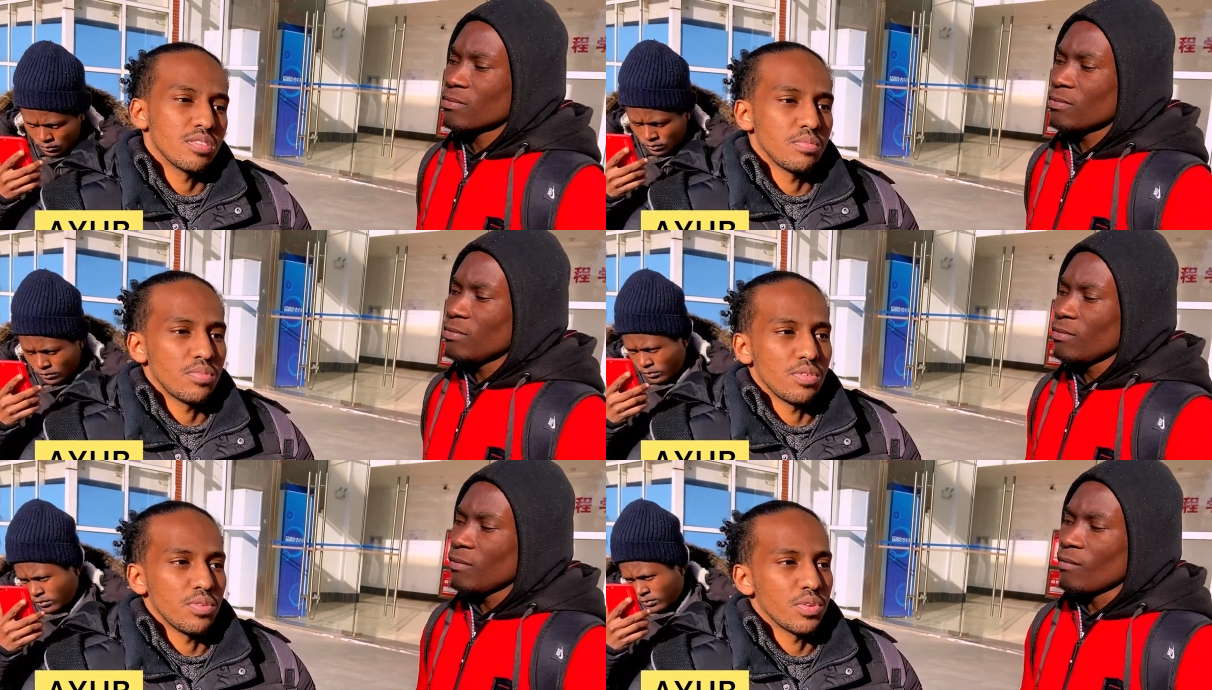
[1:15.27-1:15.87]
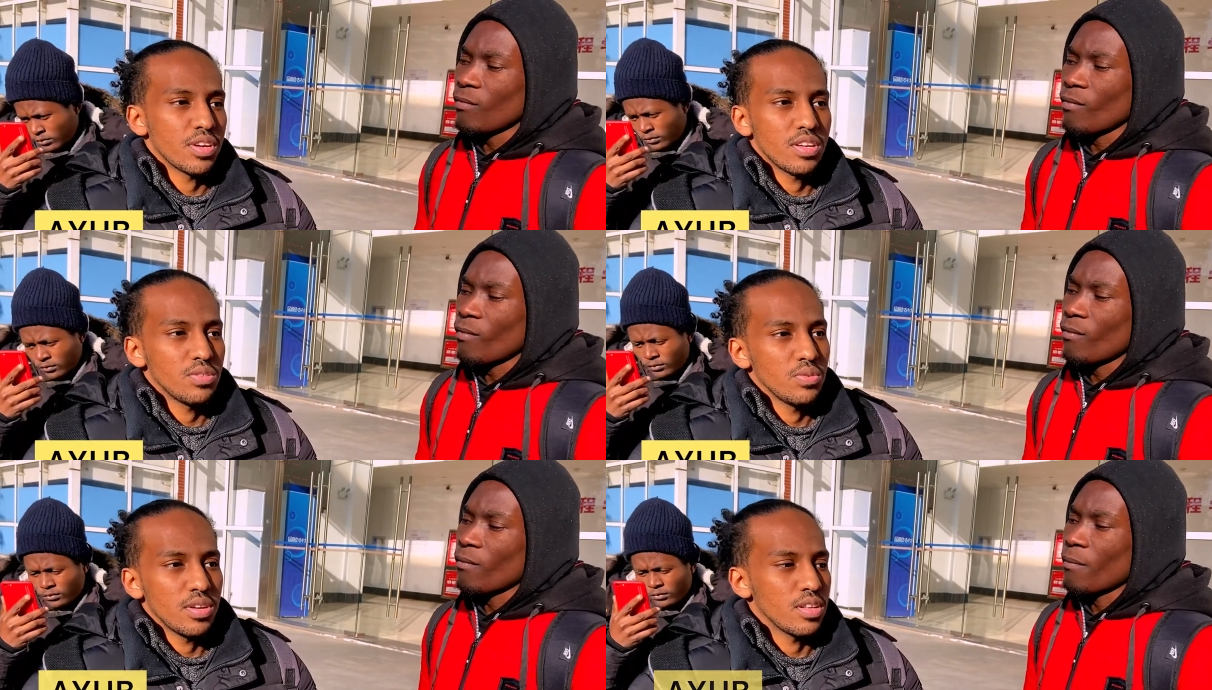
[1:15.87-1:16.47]
Speaker 1: bro, we can't do
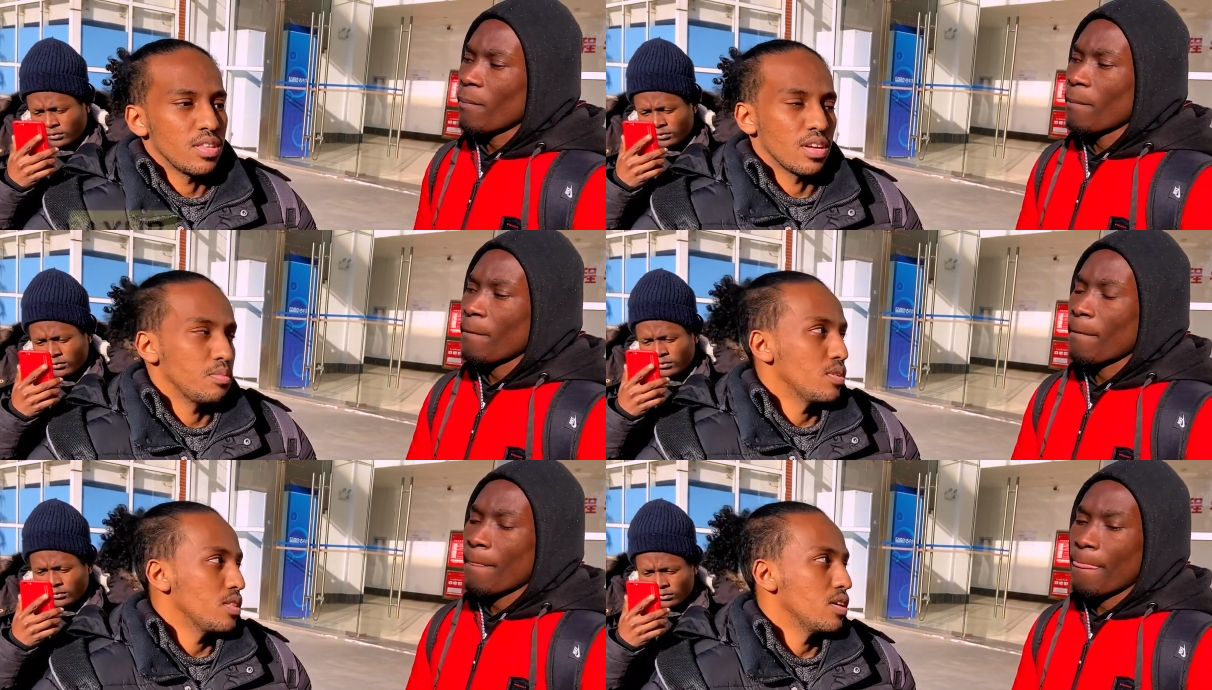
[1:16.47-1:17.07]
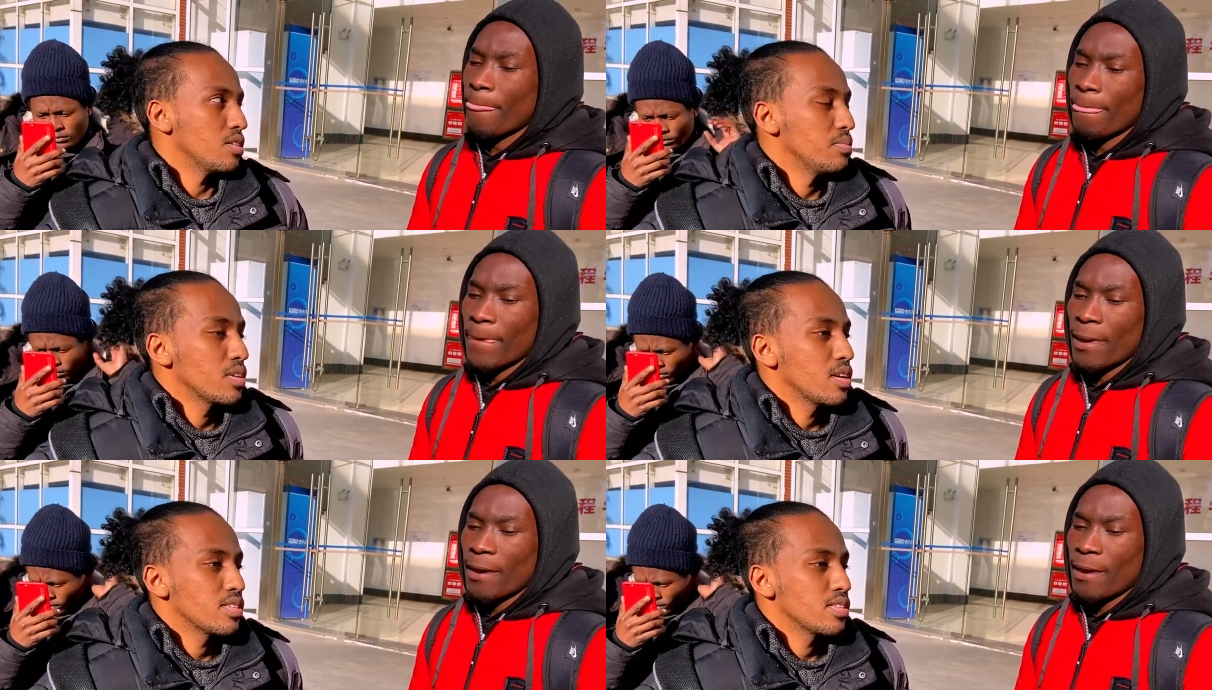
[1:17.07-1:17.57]
anything about that because yeah.